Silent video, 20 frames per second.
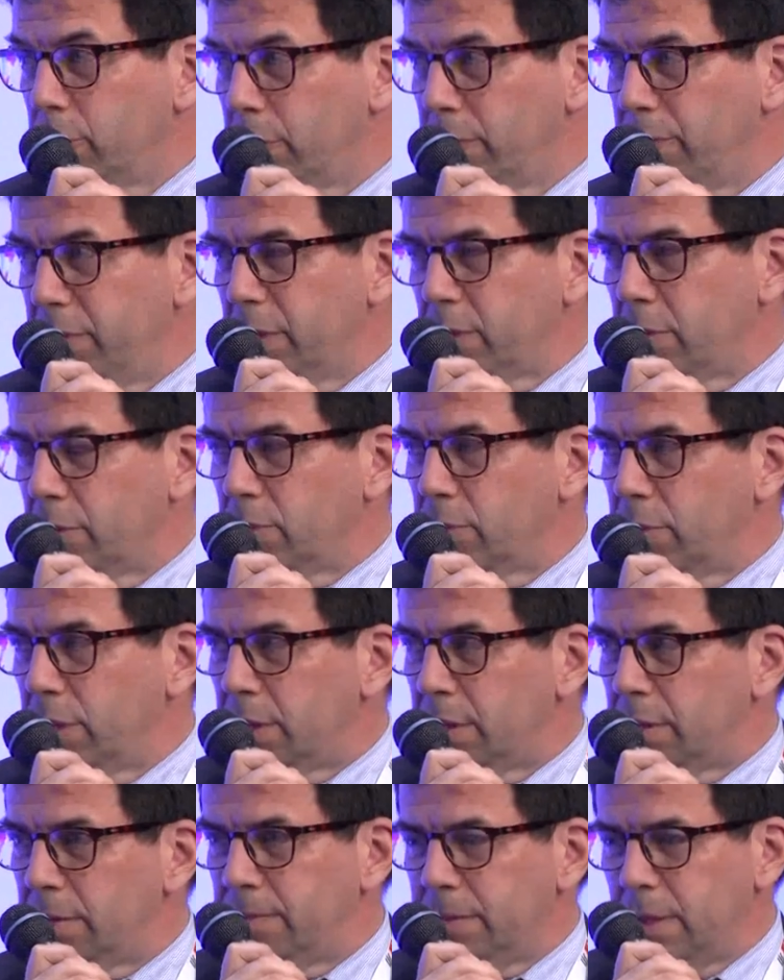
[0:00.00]
of these
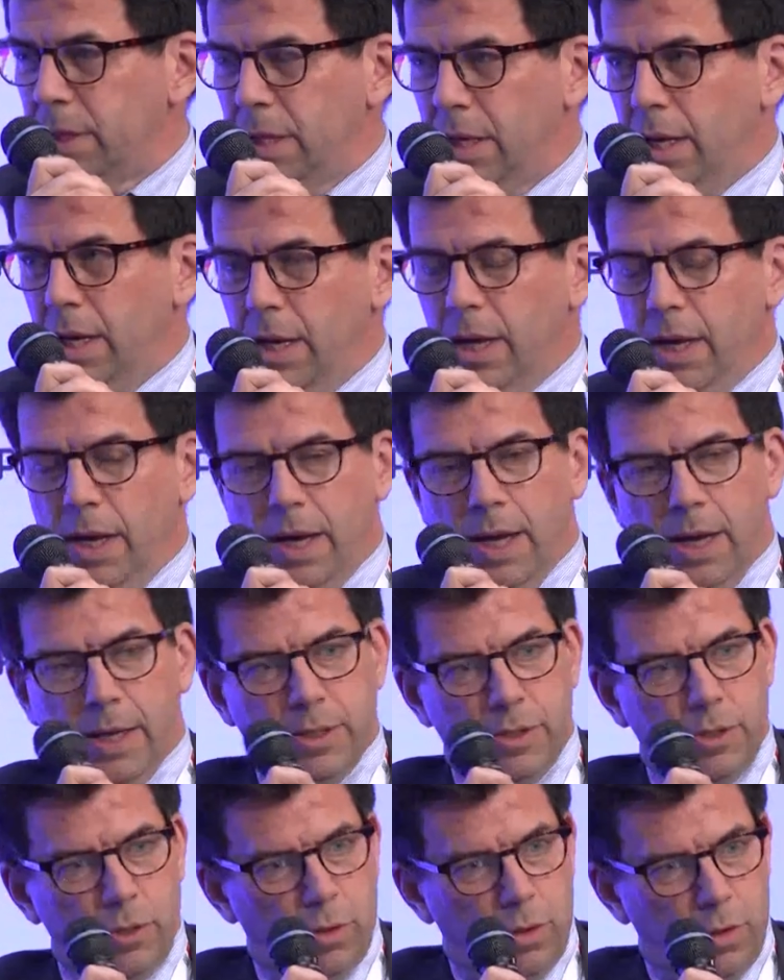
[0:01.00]
countries.
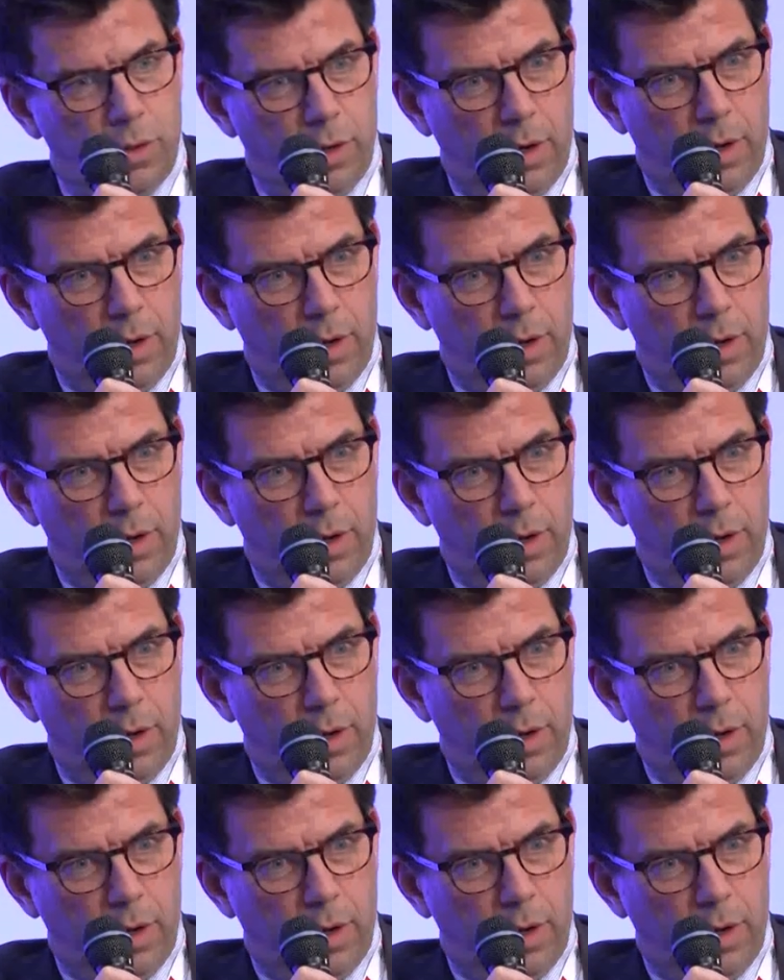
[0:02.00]
And so